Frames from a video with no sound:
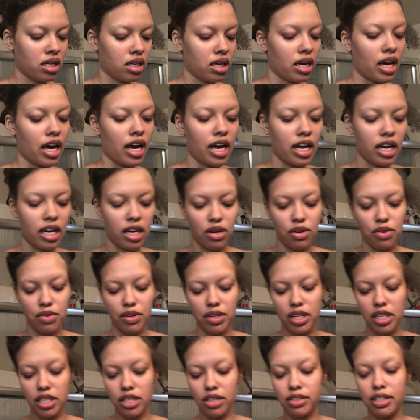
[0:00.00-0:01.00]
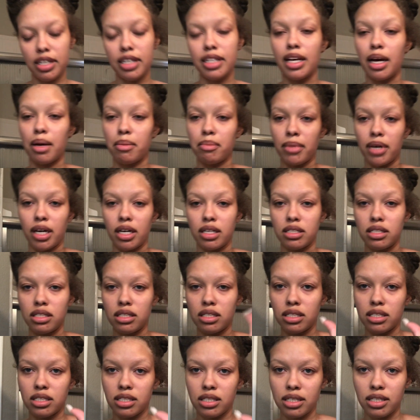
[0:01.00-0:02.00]
And you really don't need that
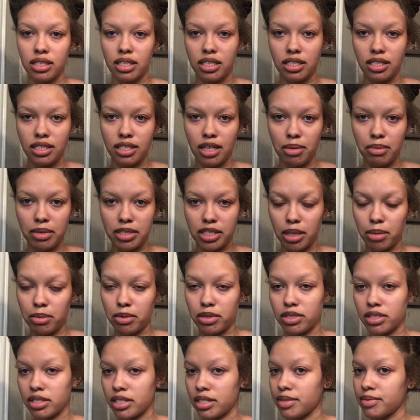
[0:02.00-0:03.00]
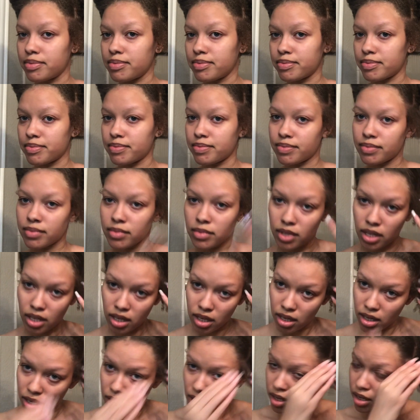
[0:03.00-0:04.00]
much. This is how much I'm using.
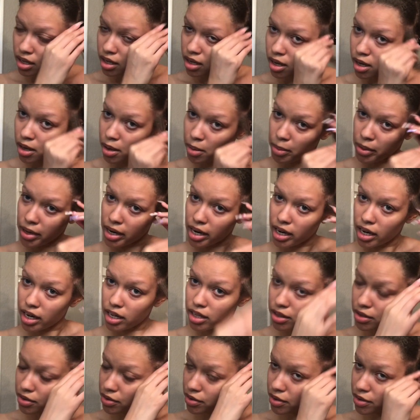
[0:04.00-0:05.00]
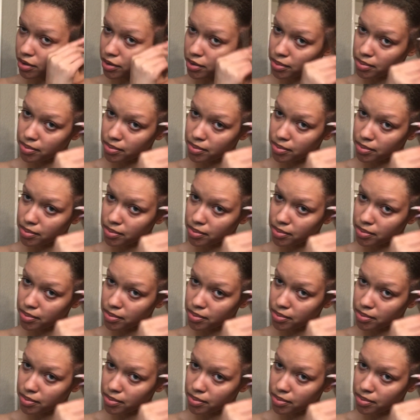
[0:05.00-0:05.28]
Putting it through.